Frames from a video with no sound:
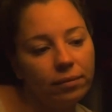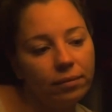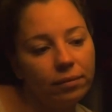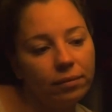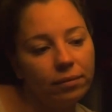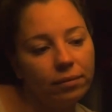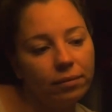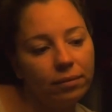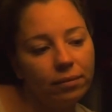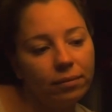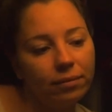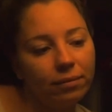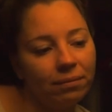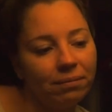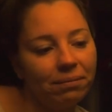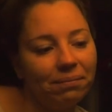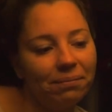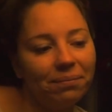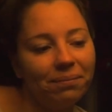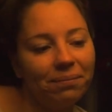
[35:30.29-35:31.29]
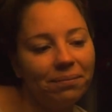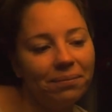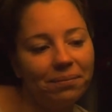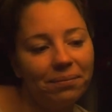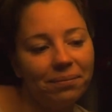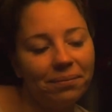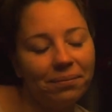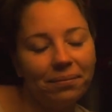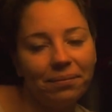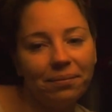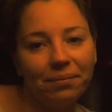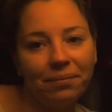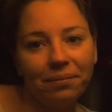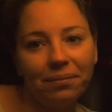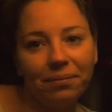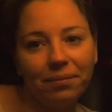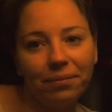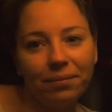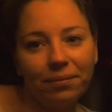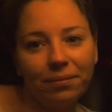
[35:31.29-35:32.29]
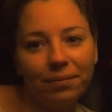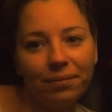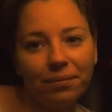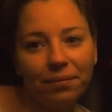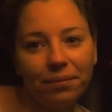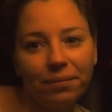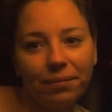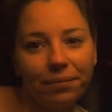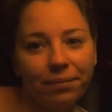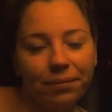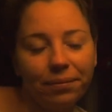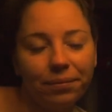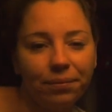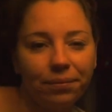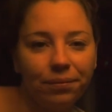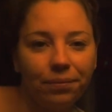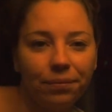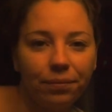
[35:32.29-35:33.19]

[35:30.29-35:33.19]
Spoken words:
(not speaking)